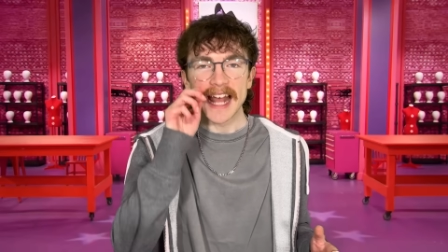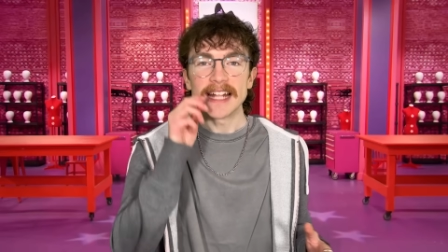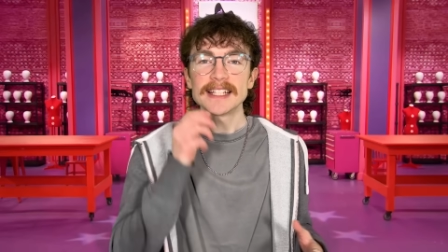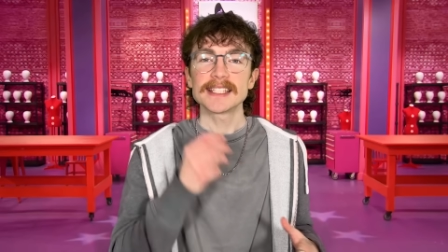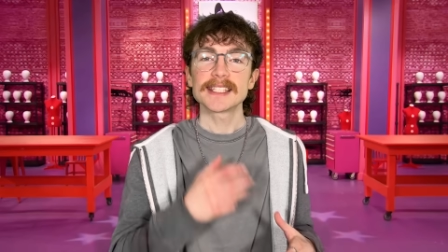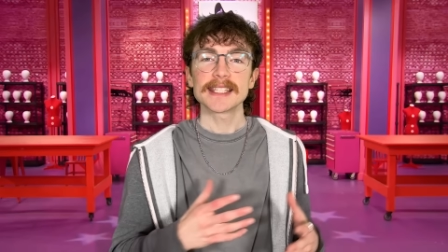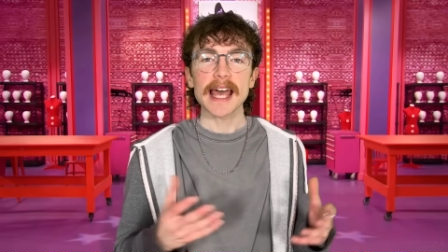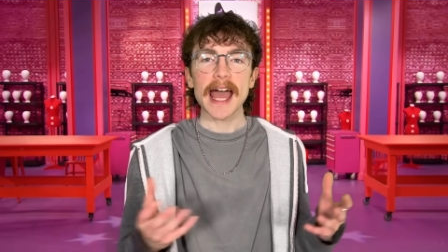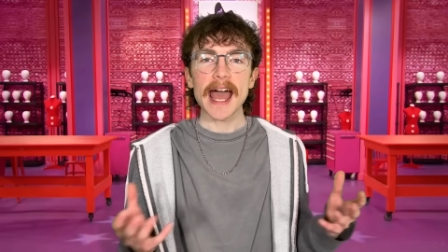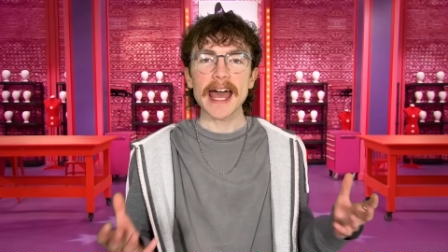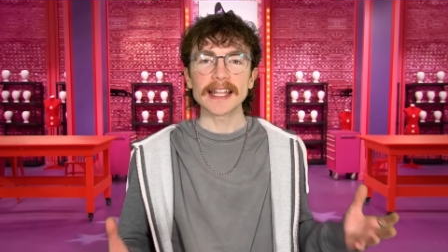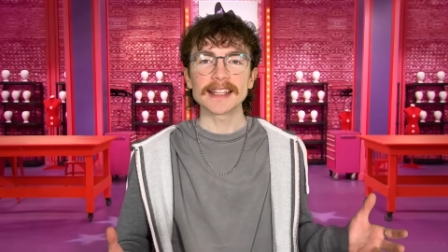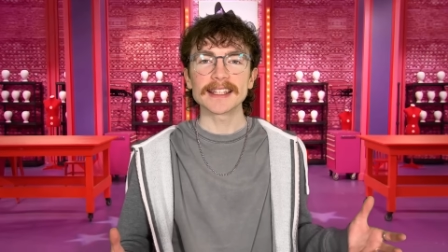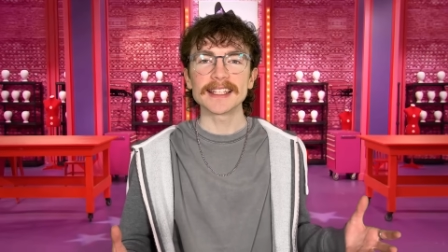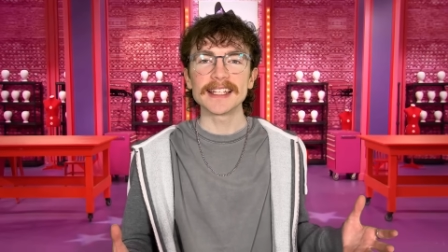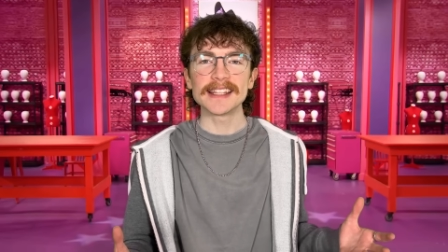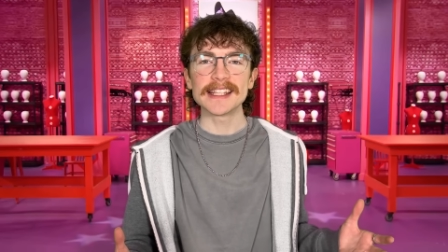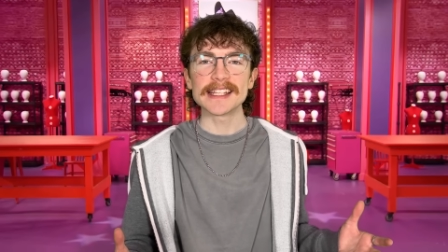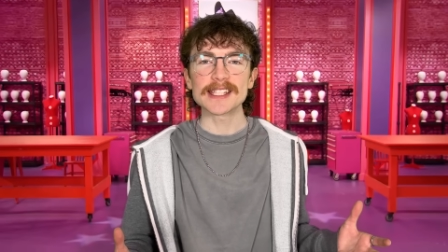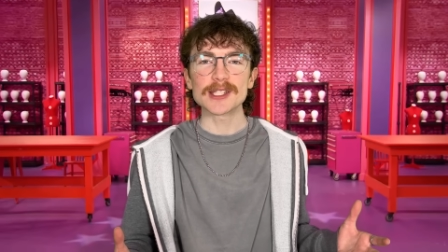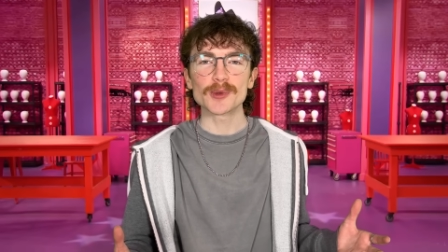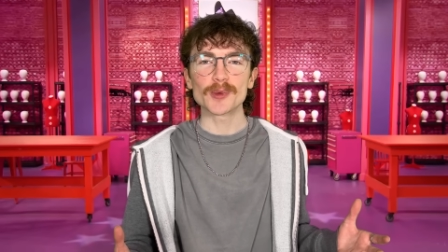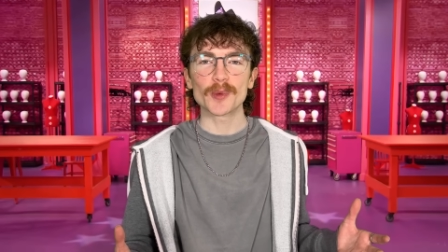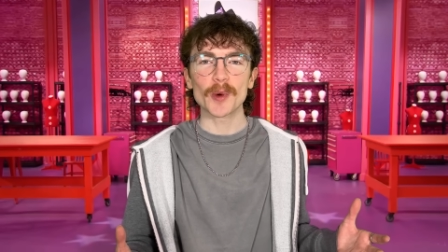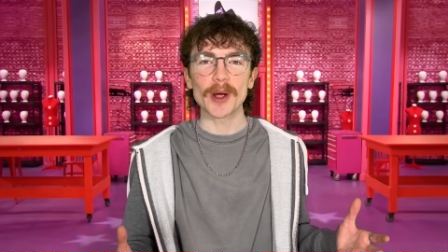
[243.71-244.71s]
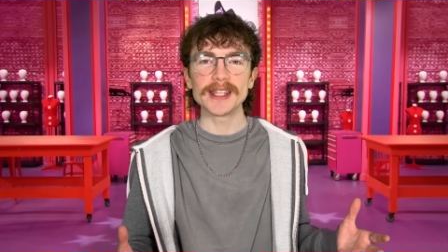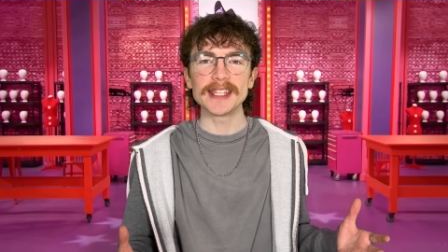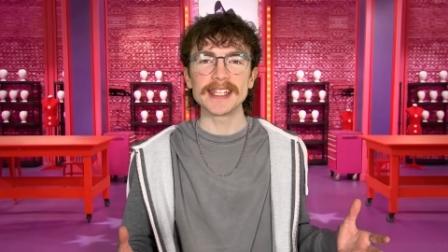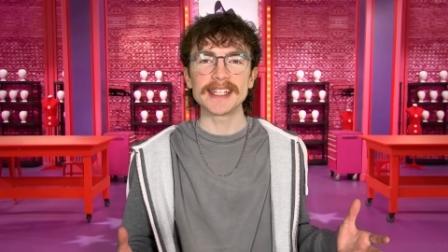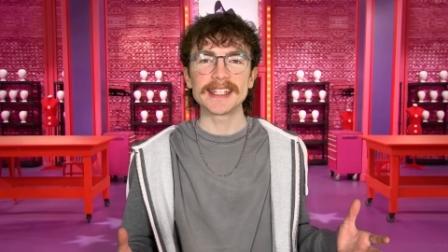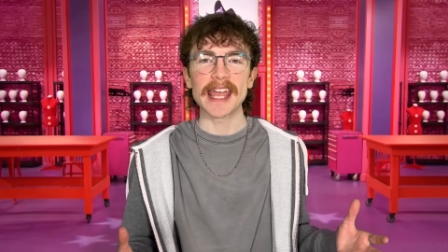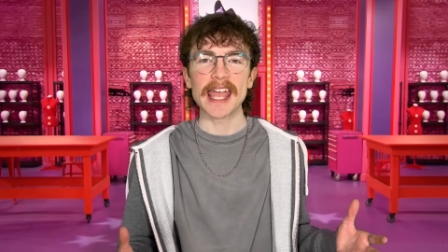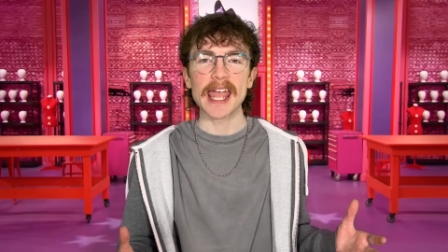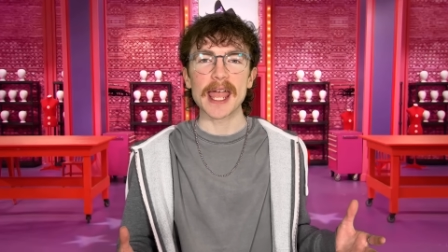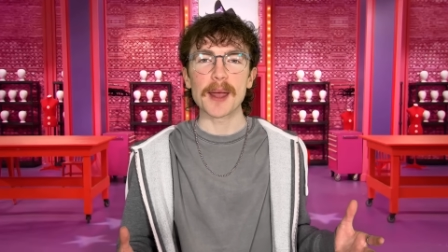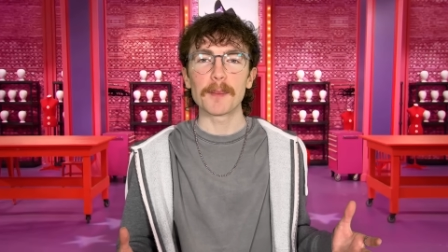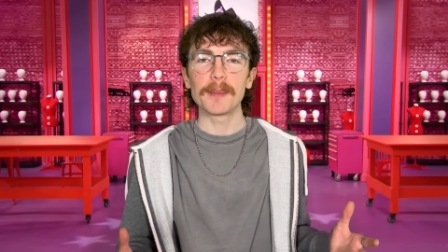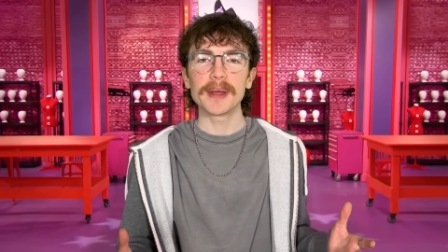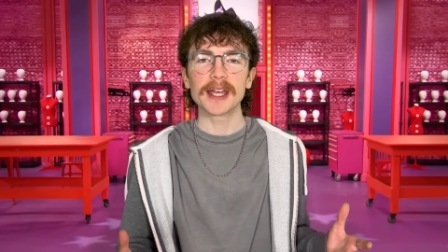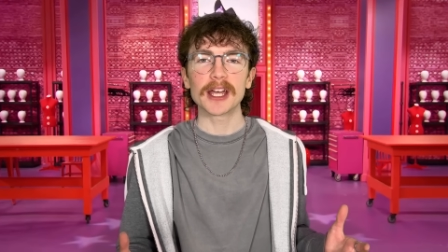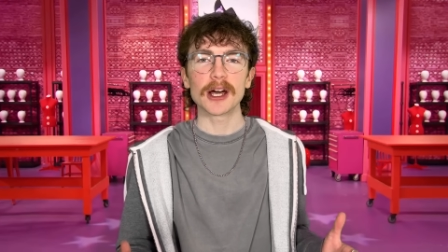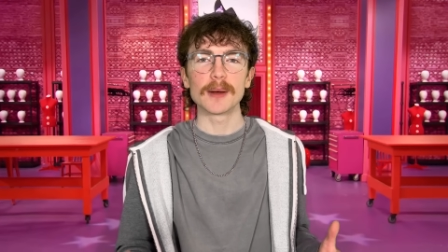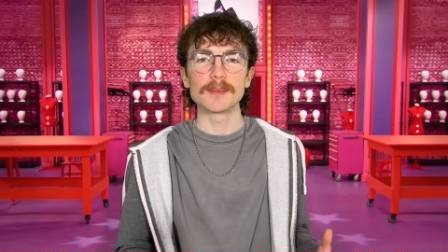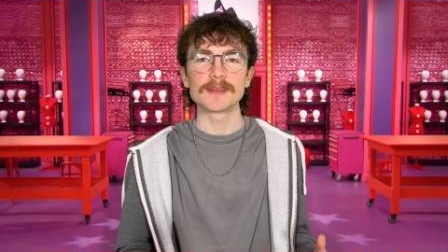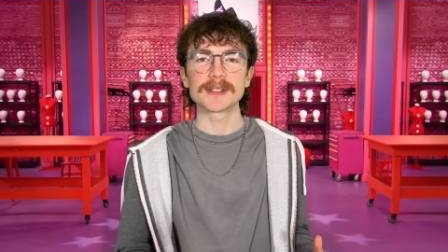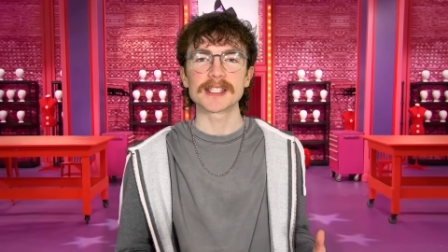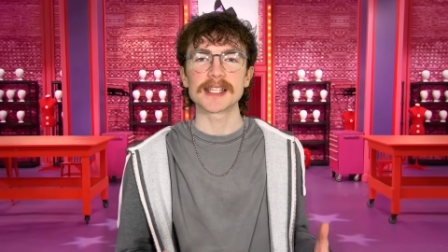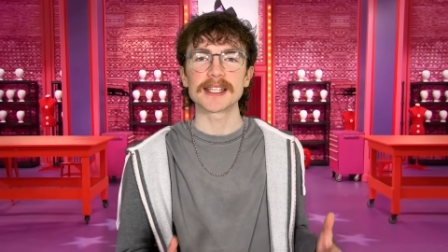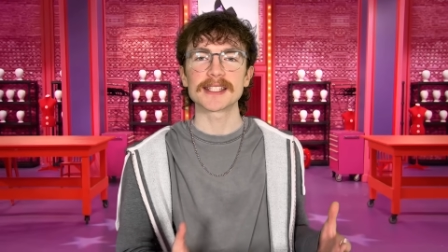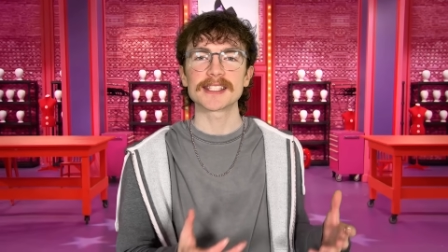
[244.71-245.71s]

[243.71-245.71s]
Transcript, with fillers: And sadly, this is where the game becomes a